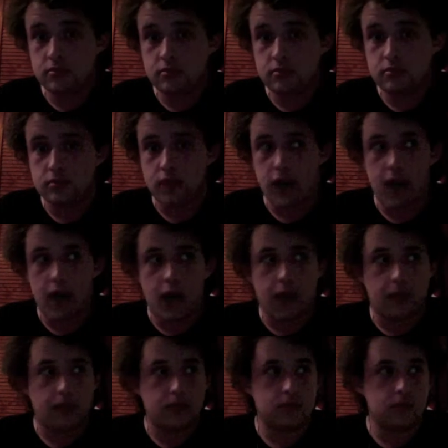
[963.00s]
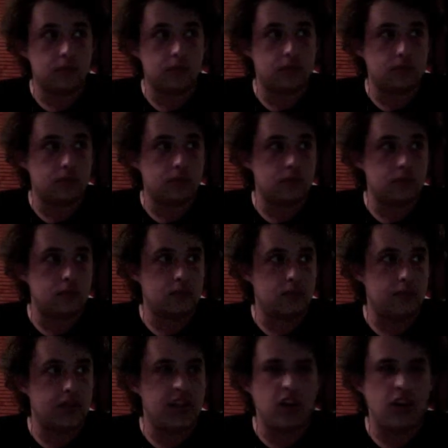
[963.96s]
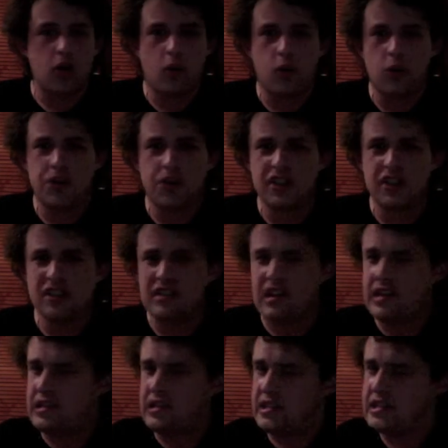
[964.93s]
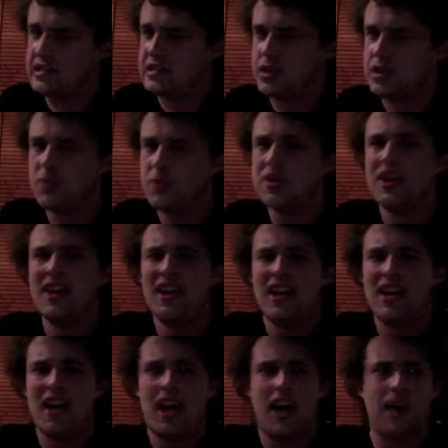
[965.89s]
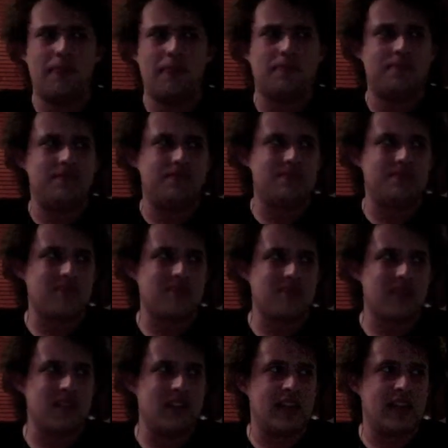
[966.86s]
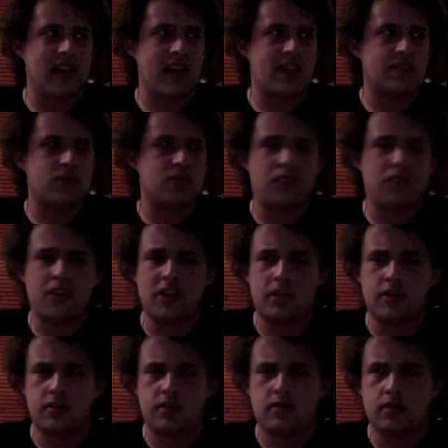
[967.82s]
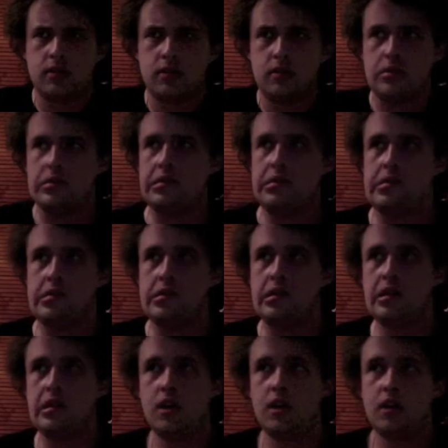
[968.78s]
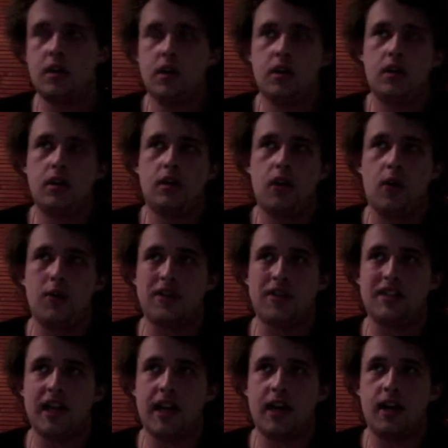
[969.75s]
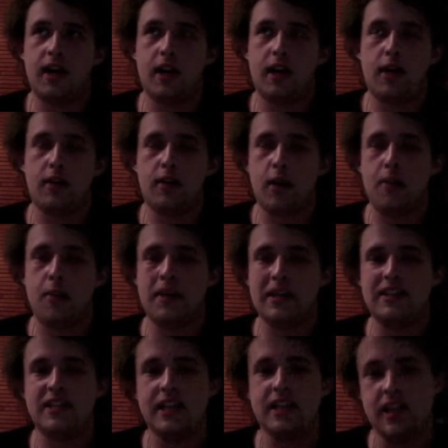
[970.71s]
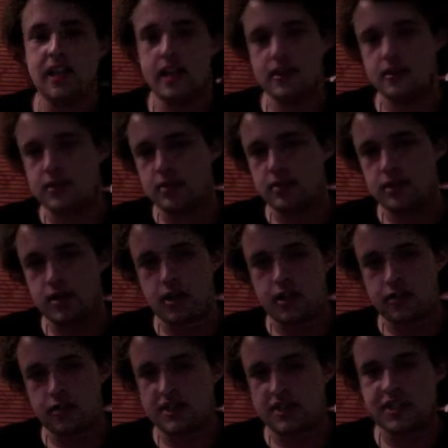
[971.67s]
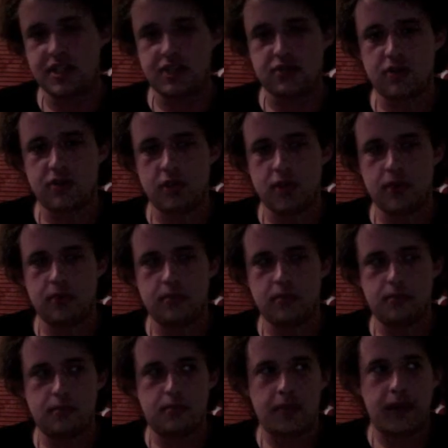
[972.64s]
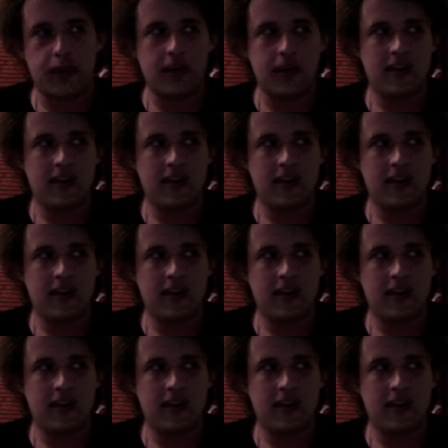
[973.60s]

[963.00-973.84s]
The Order, I think it's called. It was running on, I want to say, a PC connected to a 360 controller, but